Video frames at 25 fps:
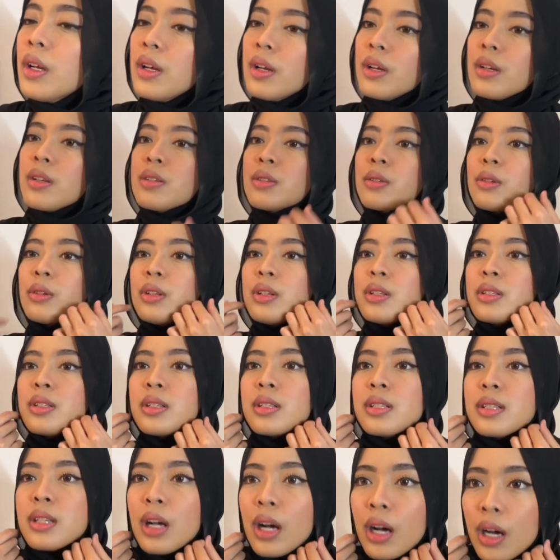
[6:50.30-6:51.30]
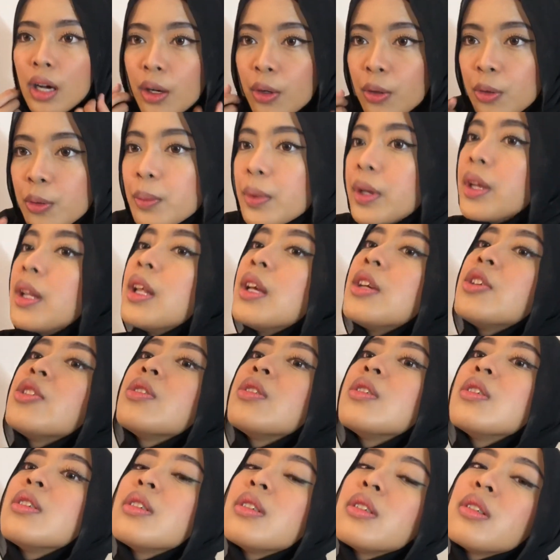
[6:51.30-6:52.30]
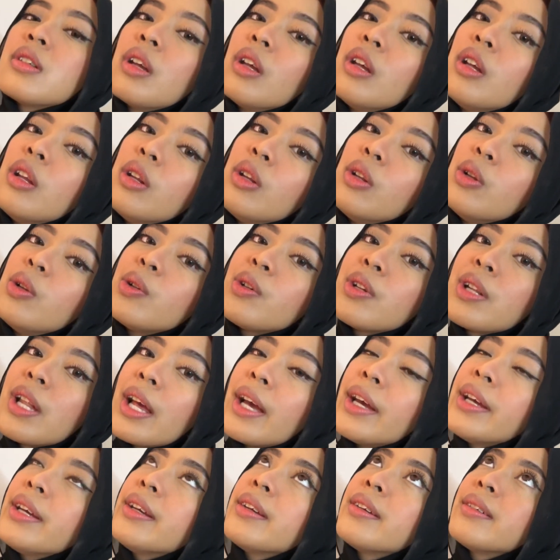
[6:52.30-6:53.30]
So this is how my lashes look like.